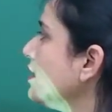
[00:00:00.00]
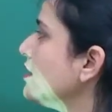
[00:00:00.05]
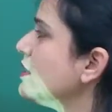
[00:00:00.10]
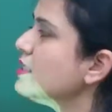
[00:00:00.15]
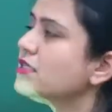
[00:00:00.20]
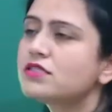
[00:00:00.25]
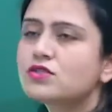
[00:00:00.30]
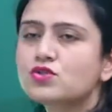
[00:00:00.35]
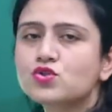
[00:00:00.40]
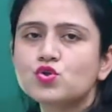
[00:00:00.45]

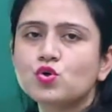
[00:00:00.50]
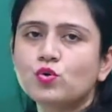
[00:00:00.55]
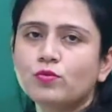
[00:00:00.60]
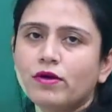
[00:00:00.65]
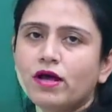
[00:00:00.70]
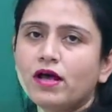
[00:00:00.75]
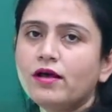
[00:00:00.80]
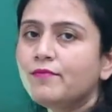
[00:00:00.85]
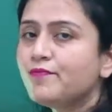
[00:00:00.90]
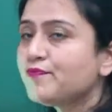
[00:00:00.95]
this
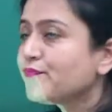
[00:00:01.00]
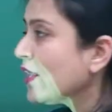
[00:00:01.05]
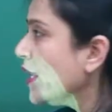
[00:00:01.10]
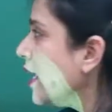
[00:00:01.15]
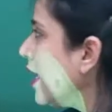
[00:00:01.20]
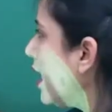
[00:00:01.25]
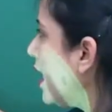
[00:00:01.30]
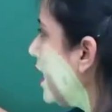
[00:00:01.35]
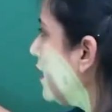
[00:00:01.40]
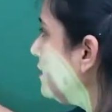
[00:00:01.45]
stoma,
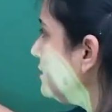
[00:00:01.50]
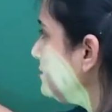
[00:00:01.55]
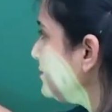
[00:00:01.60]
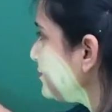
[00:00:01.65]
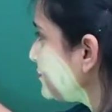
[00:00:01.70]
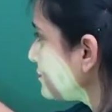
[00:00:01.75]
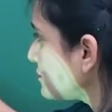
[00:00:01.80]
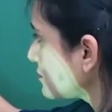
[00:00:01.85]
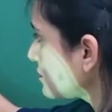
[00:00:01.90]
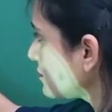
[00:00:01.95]
and
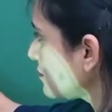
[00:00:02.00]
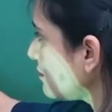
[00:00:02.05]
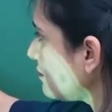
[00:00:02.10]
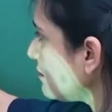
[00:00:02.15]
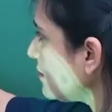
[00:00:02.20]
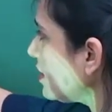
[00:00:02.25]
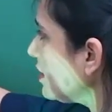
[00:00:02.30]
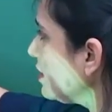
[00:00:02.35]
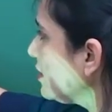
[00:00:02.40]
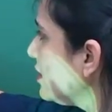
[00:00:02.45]

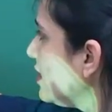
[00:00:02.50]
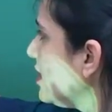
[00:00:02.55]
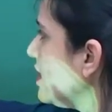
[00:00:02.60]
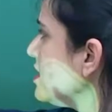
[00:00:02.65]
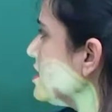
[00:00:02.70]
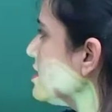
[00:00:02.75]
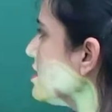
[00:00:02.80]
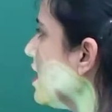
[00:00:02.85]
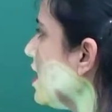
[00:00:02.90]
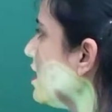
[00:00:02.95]

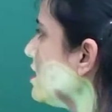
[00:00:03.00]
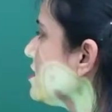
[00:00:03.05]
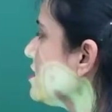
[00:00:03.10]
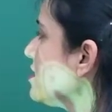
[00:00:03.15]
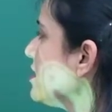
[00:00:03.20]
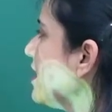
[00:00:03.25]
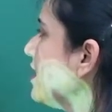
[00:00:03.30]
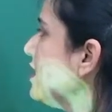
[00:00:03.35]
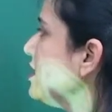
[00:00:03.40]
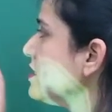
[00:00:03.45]
these guard
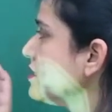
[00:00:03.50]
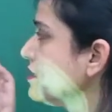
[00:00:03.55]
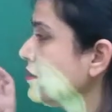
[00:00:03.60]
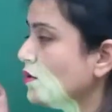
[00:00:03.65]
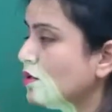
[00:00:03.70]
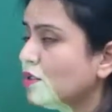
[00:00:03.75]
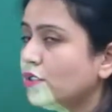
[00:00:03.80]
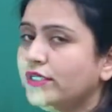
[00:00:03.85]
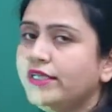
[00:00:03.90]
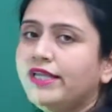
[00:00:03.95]
cells,
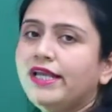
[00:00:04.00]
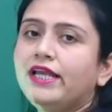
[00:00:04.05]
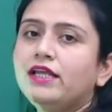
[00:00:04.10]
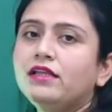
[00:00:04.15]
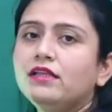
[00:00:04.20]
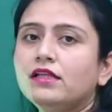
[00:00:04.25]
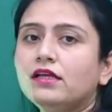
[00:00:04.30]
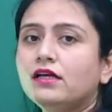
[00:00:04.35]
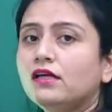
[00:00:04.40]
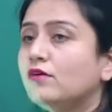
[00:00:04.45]

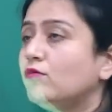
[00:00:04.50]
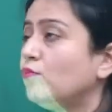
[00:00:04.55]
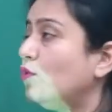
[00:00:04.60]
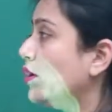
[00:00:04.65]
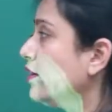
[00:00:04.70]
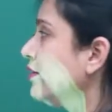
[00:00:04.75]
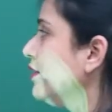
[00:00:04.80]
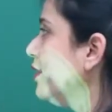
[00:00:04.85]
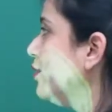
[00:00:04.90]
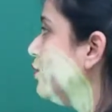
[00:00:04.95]
they
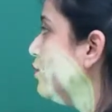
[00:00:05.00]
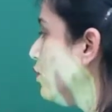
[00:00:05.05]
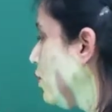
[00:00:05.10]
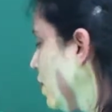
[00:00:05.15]
what they do,